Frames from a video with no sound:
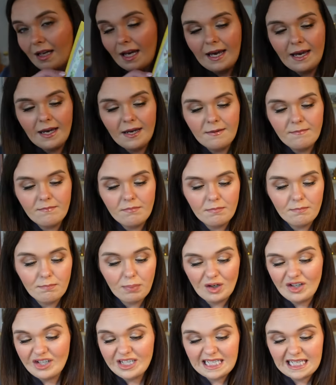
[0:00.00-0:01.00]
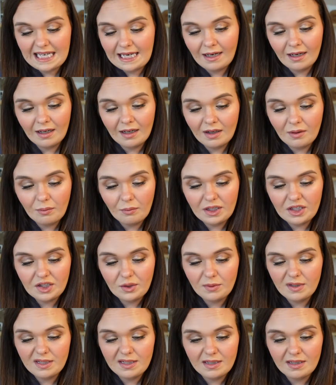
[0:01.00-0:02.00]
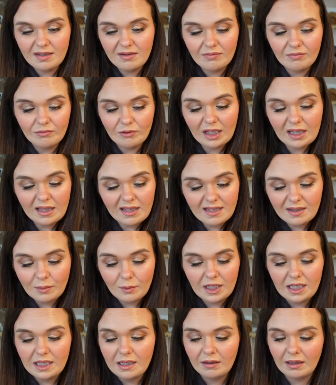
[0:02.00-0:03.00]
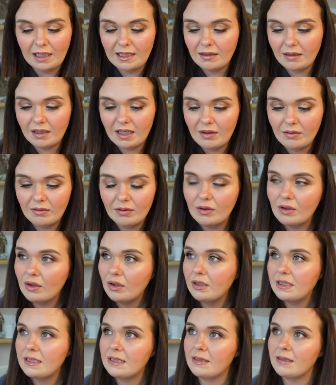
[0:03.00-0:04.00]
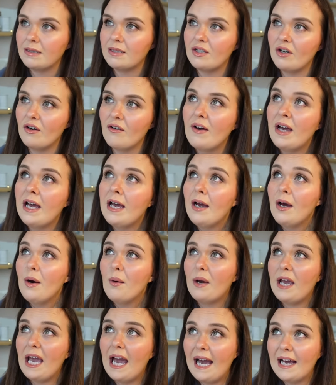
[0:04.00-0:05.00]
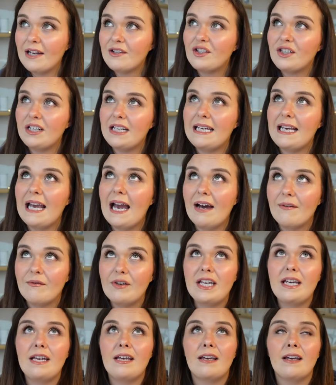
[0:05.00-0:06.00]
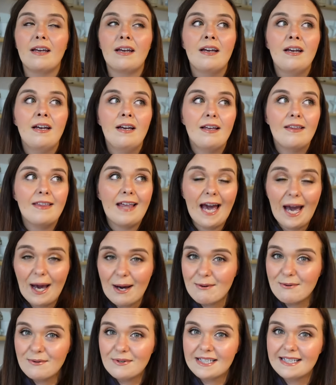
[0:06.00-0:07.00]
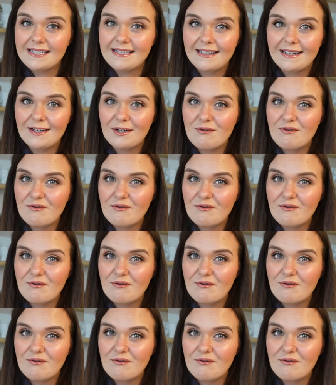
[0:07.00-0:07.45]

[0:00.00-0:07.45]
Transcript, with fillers: um, bunting, which was really sweet, like cute little colours and stuff. We're actually having the house